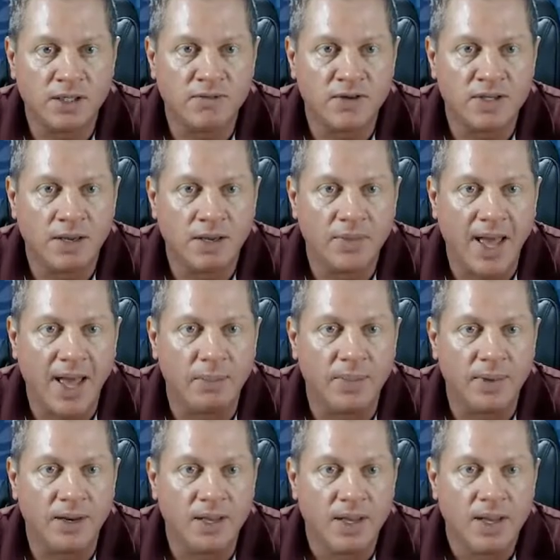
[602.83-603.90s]
just for something to
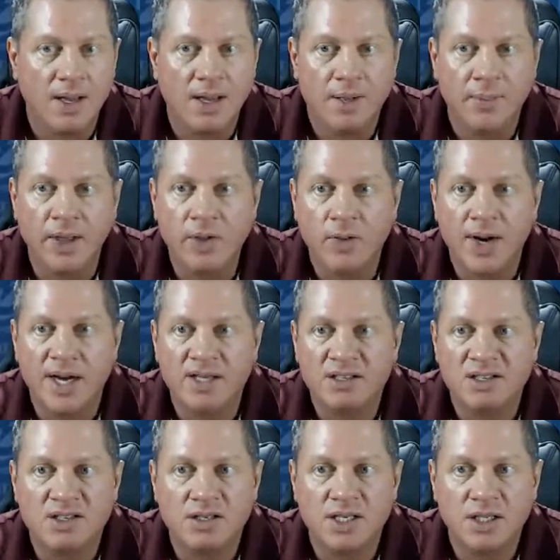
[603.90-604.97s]
happen. But
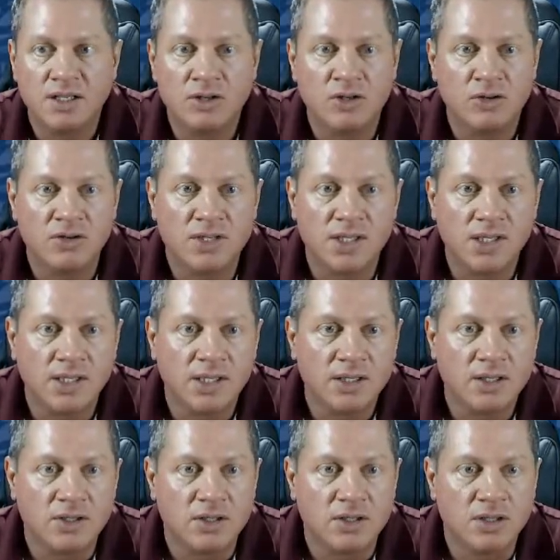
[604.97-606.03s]
otherwise, it's nothing too
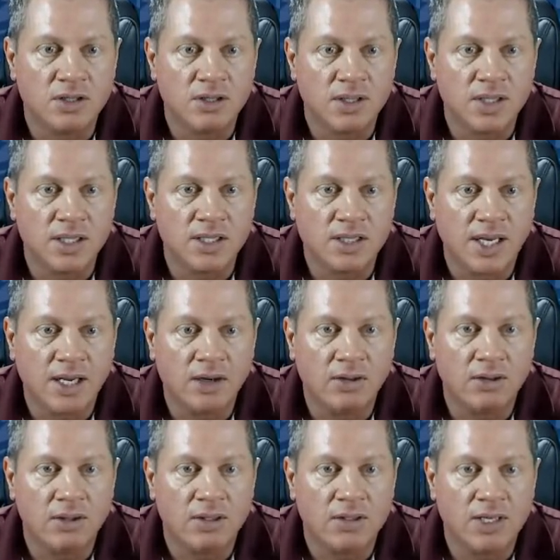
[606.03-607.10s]
serious. It's a, a
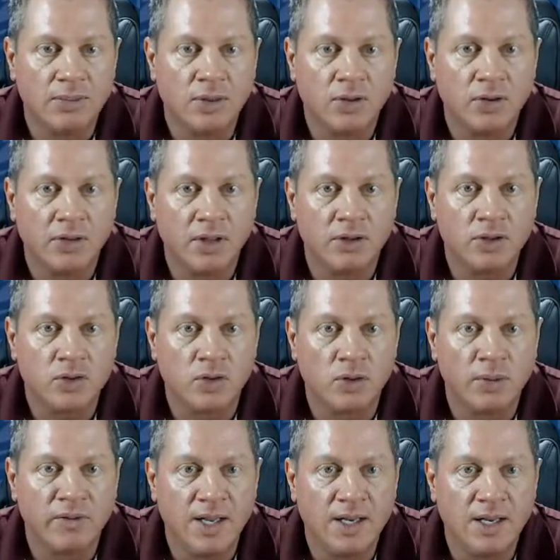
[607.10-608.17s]
standard, typical
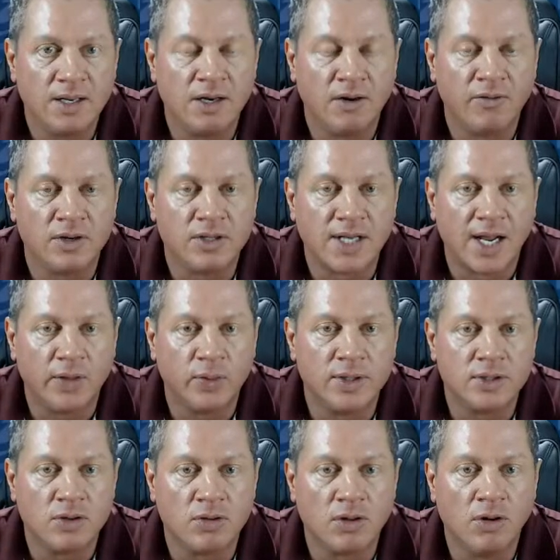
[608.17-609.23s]
thunderstorm event here for
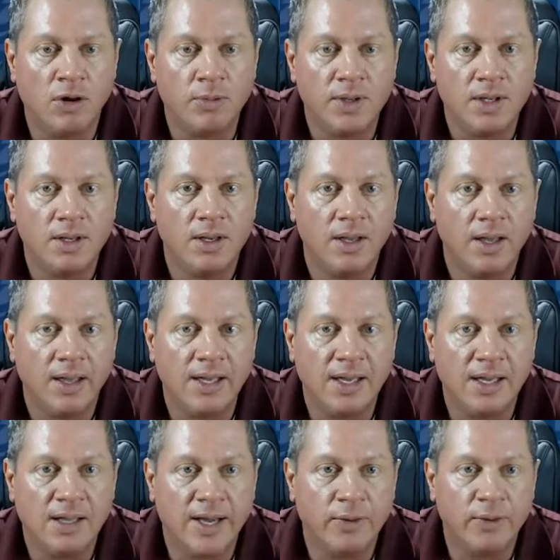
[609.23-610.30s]
southwest Oklahoma,
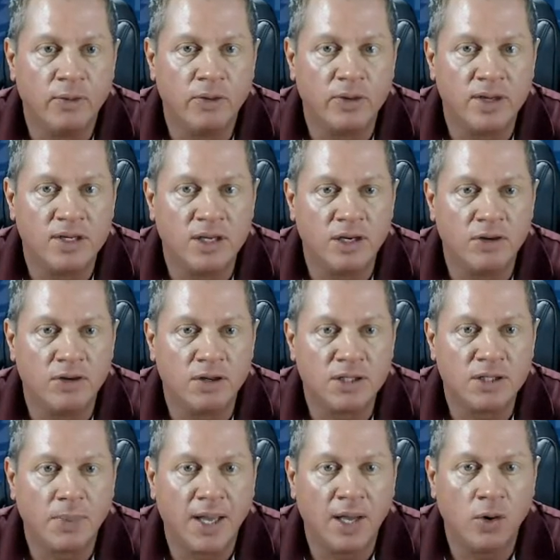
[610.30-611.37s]
and that will continue to
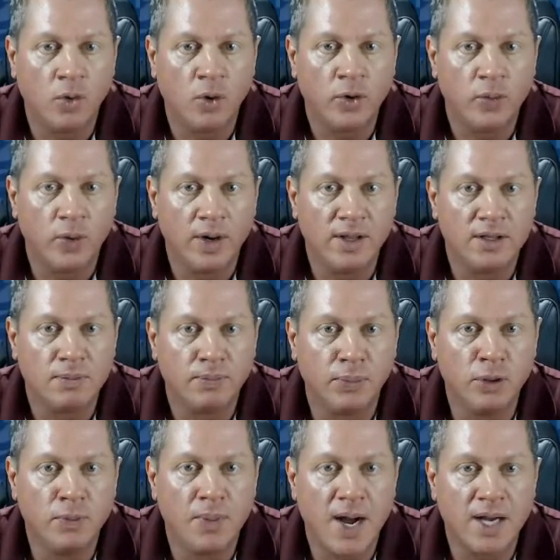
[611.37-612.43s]
expand northward. in this
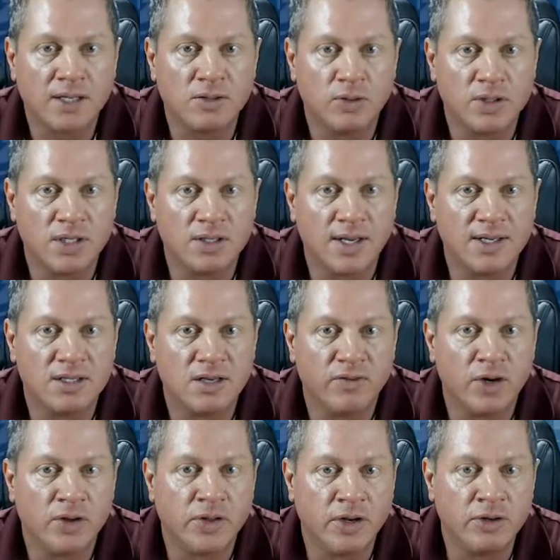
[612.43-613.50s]
blue box, which is a
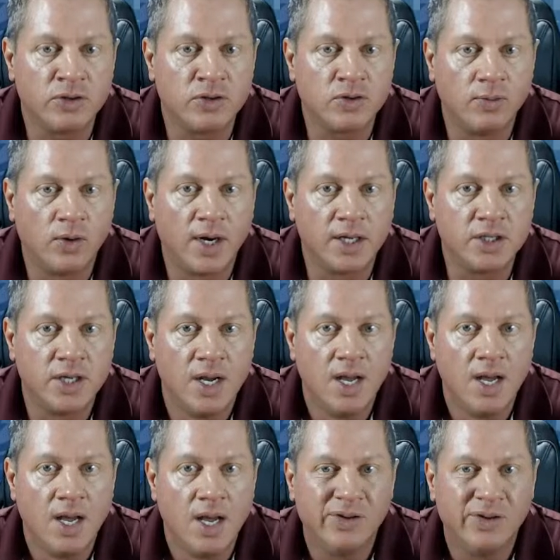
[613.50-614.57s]
severe thunderstorm watch,
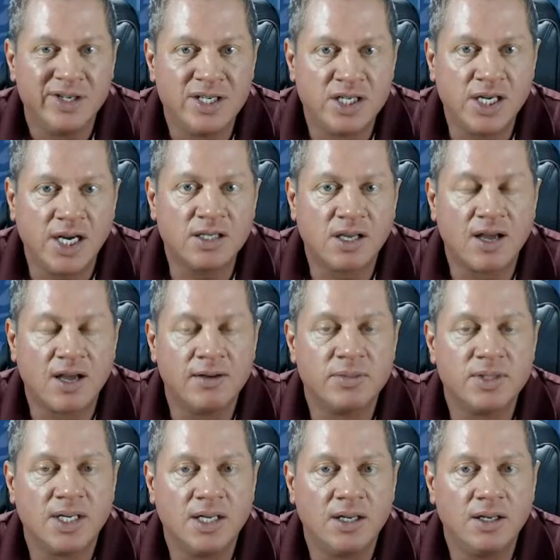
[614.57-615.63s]
which just
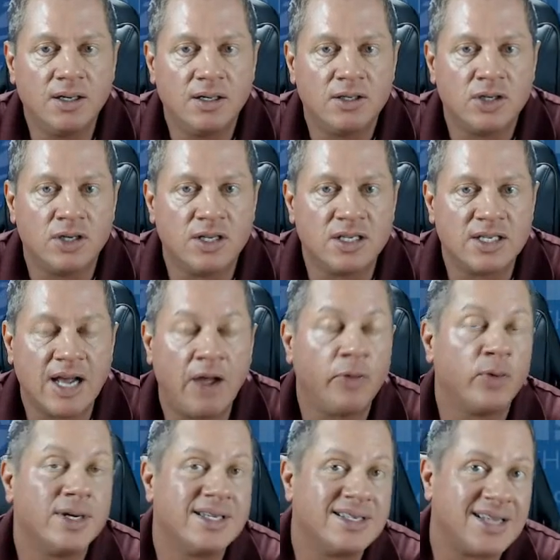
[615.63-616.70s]
comes in to the
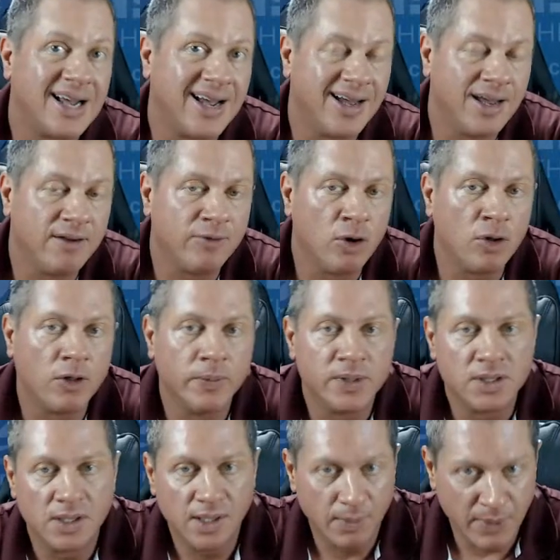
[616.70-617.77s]
southwest side of
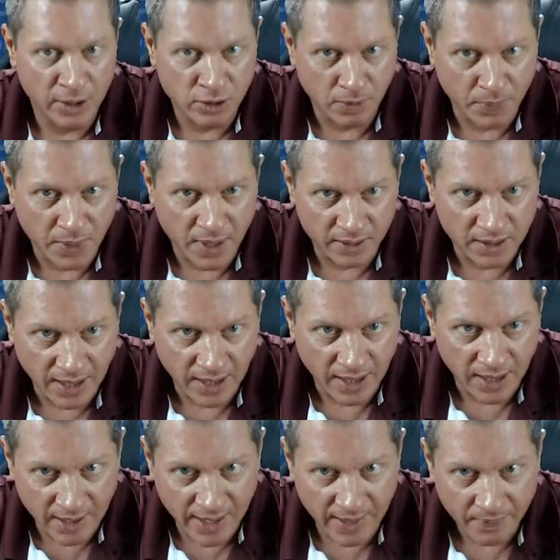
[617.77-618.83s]
Oklahoma City metropolitan
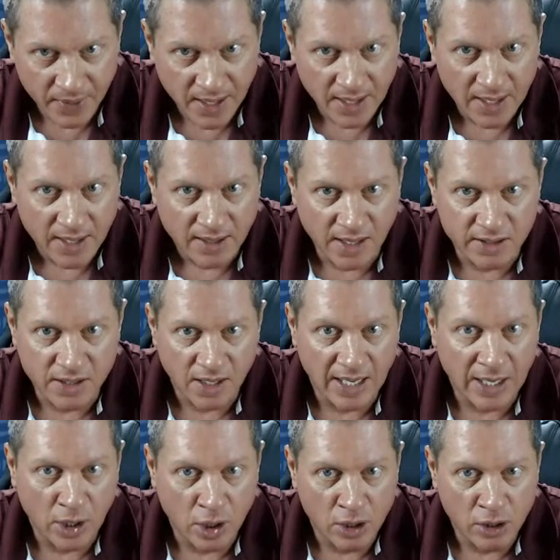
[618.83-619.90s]
area.
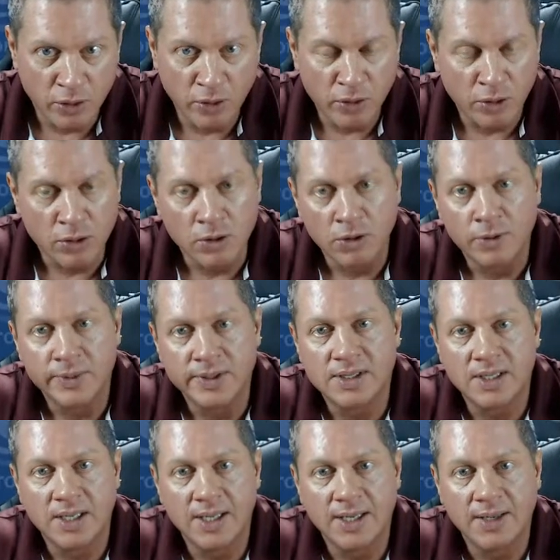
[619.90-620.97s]
Doesn't include Oklahoma
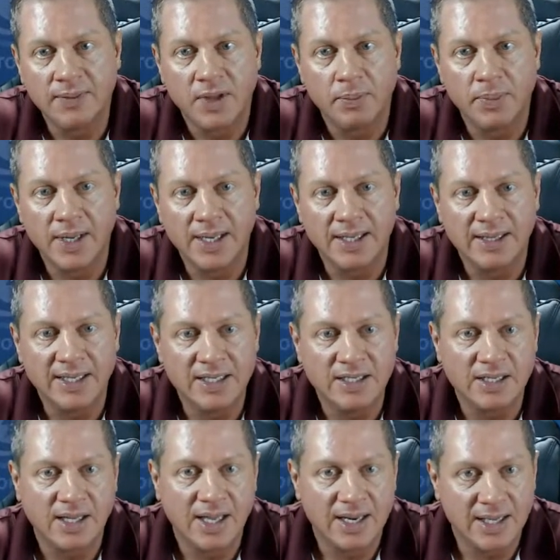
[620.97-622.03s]
City, but at
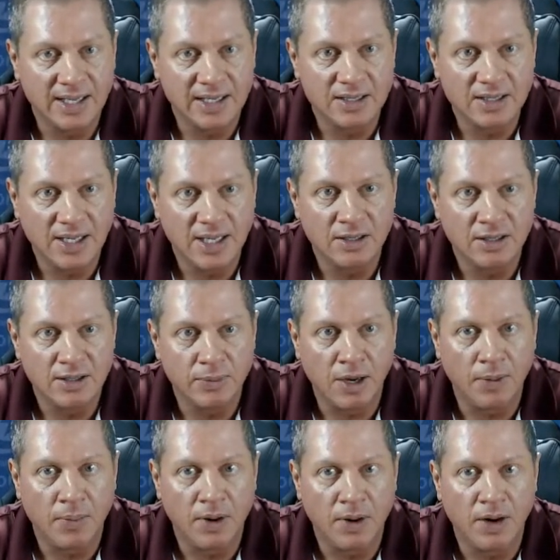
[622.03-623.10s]
least it kind of gets into the
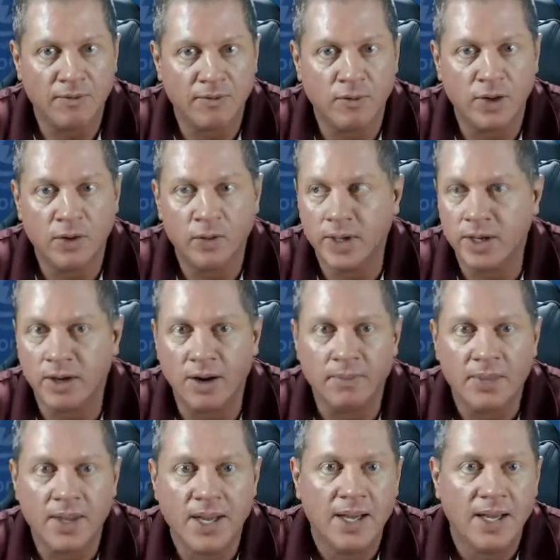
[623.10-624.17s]
ballpark of where we are.
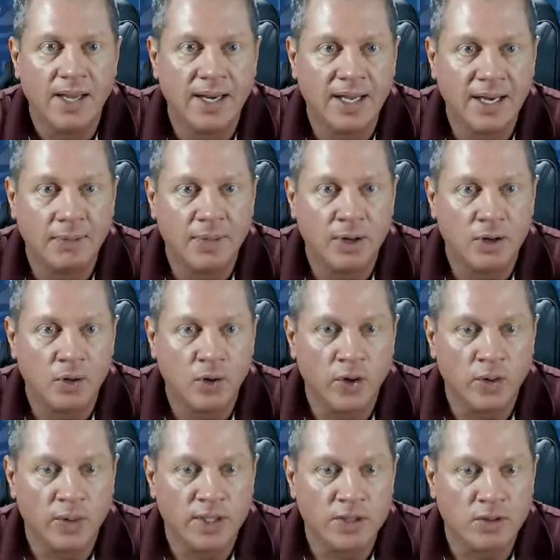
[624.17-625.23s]
And again, up here, in
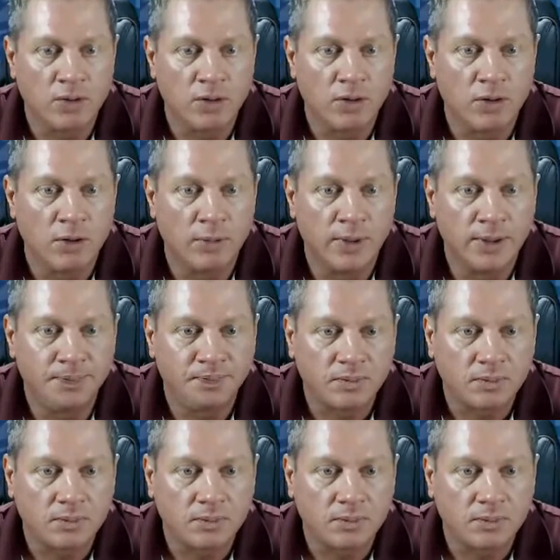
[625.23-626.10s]
northwest Oklahoma,